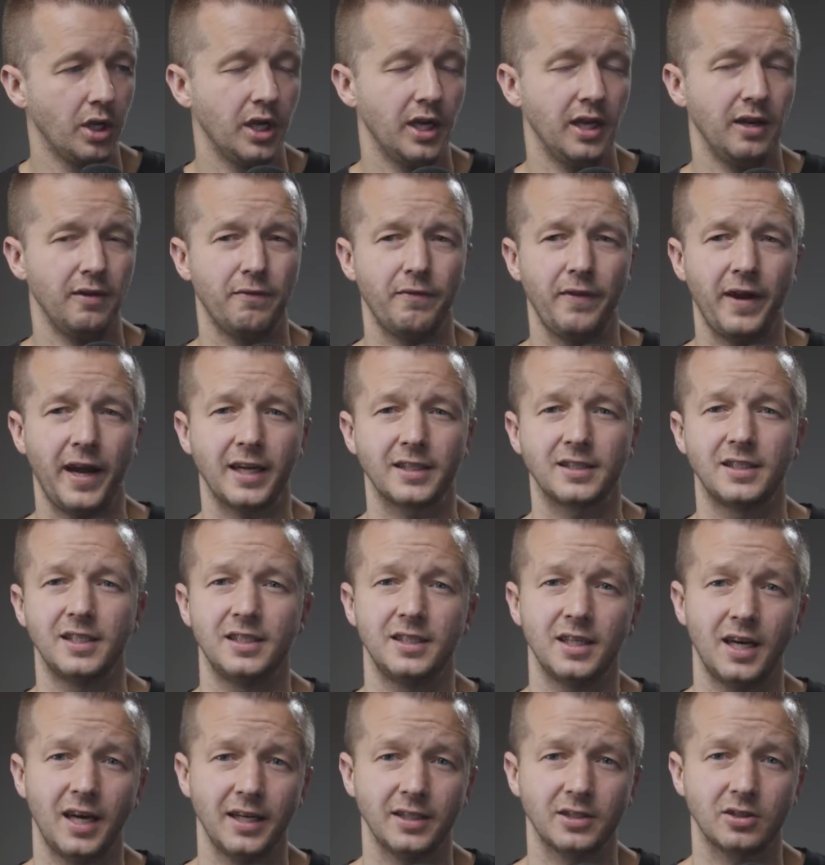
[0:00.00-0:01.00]
And in fact,
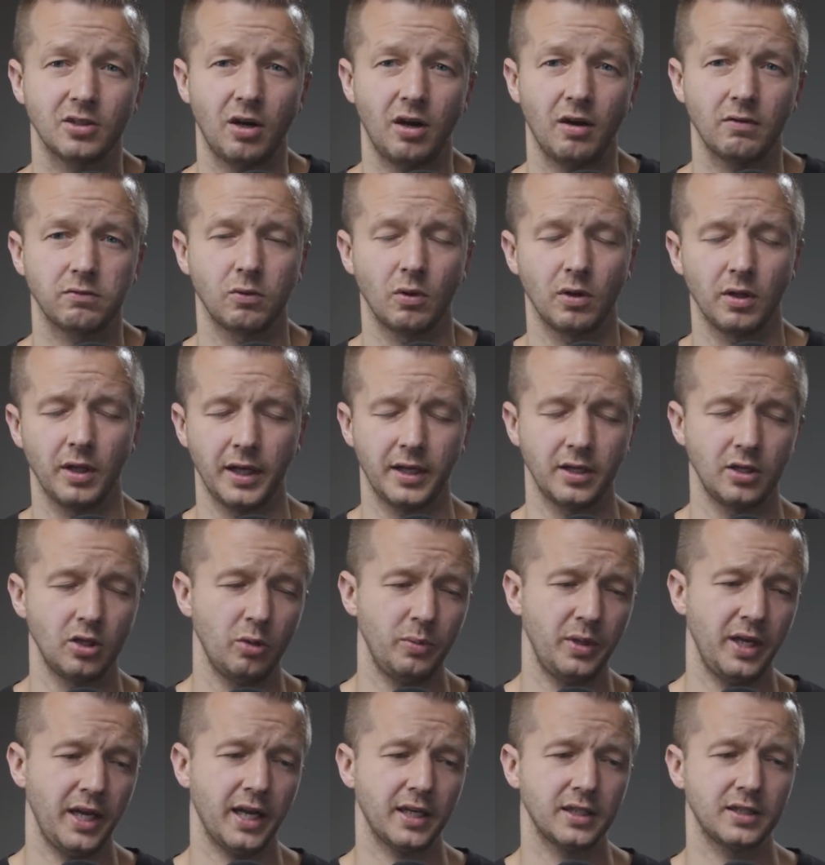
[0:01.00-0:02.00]
design software like
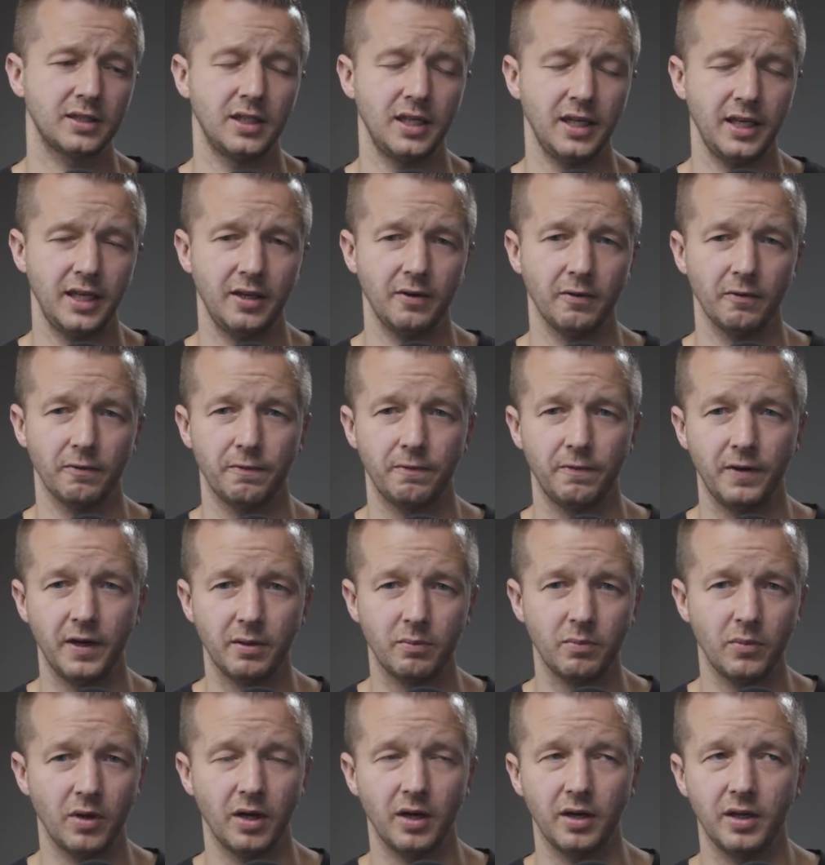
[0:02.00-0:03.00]
Adobe XD or
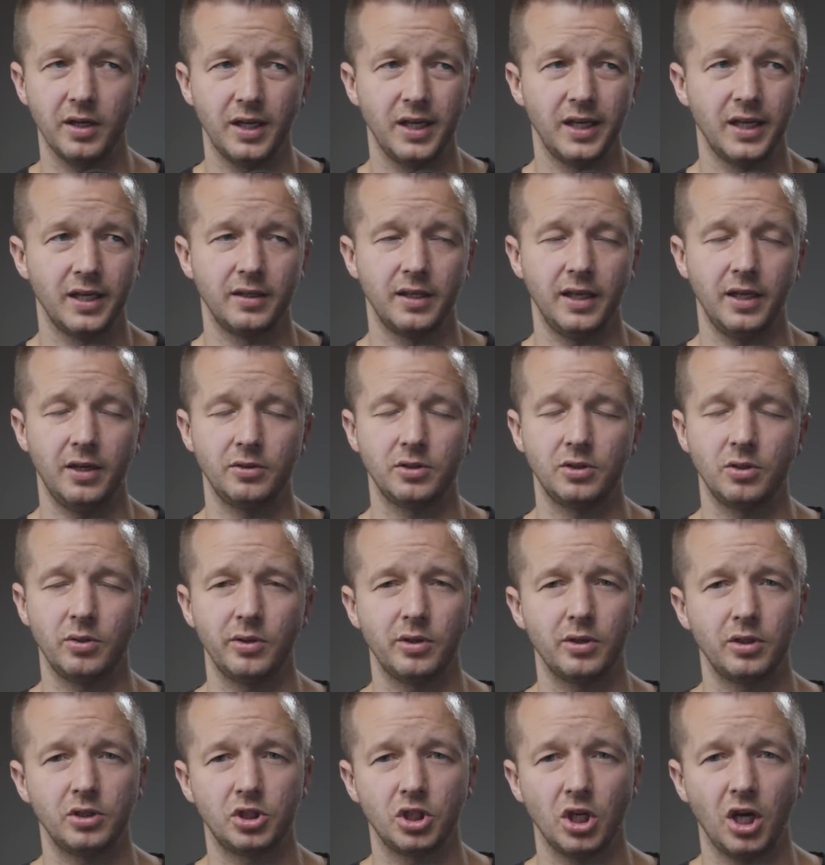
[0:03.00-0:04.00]
Figma, they don't do a
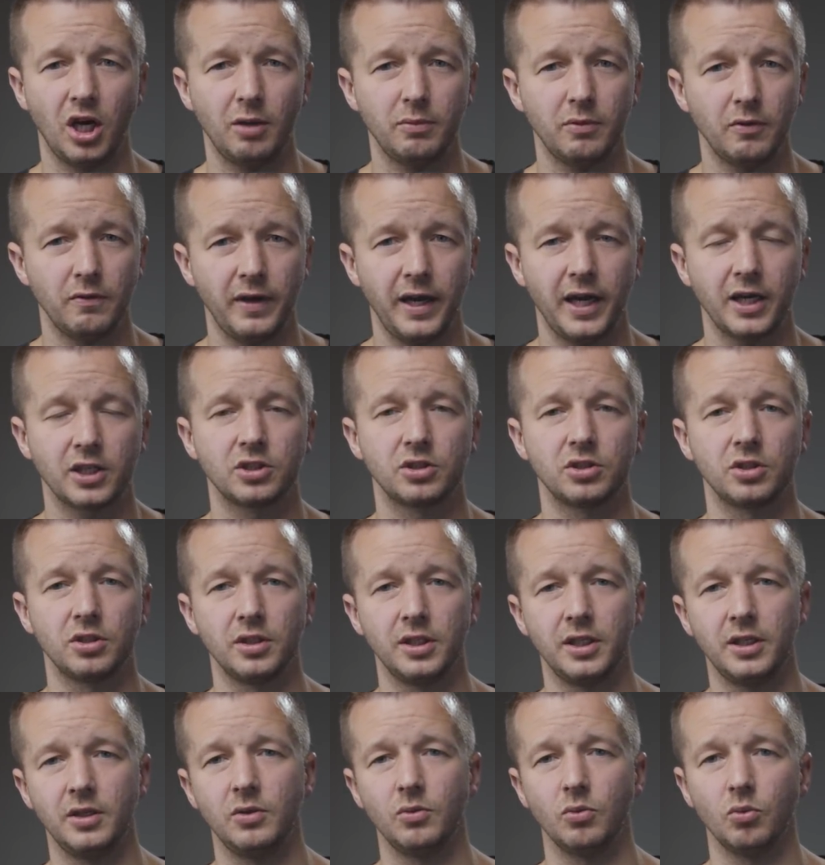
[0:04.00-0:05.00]
good job of
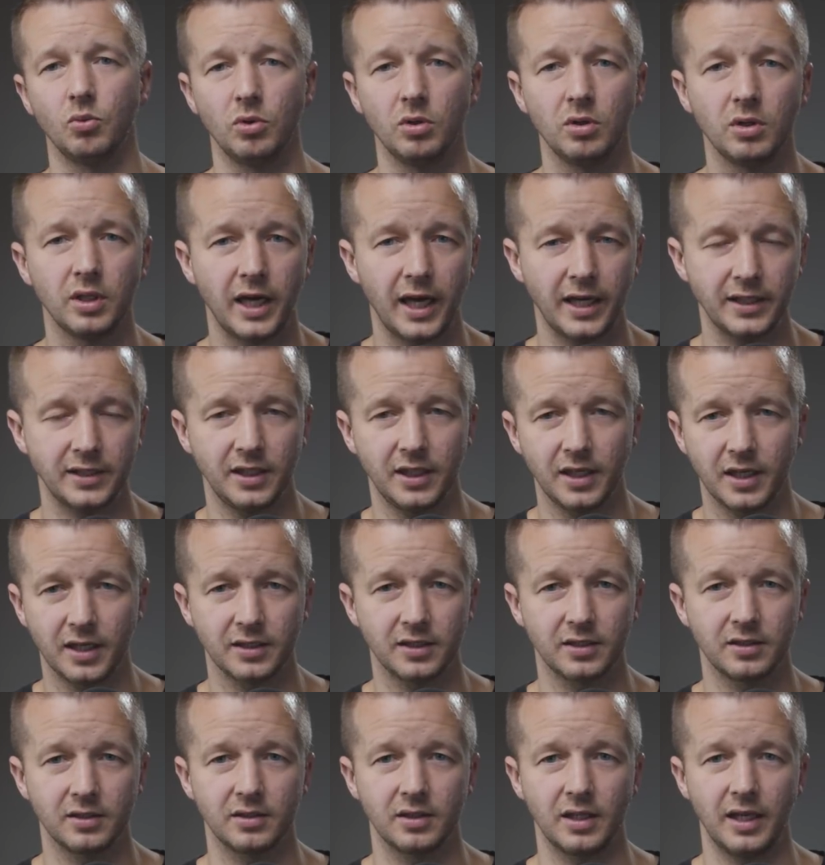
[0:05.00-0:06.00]
actually realizing
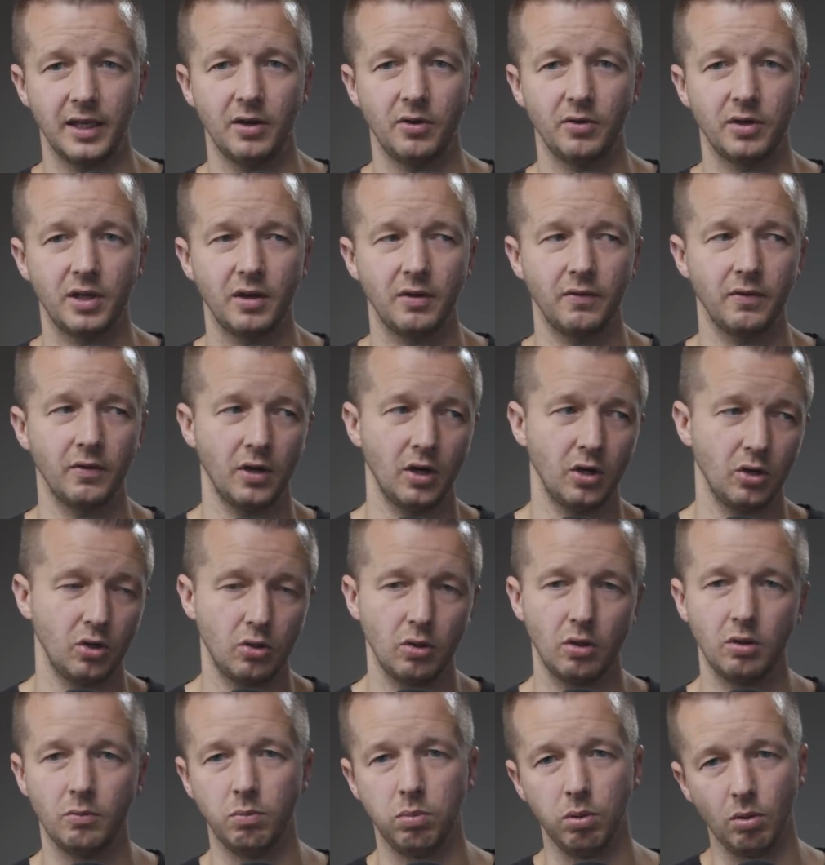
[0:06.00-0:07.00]
because they don't give a
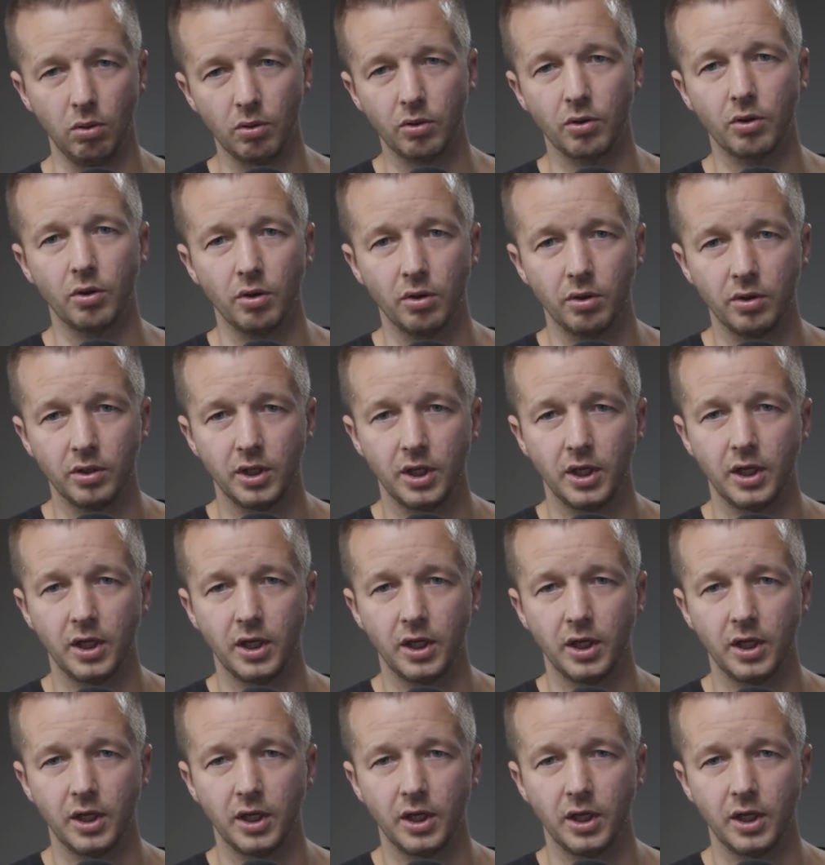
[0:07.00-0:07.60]
good blur.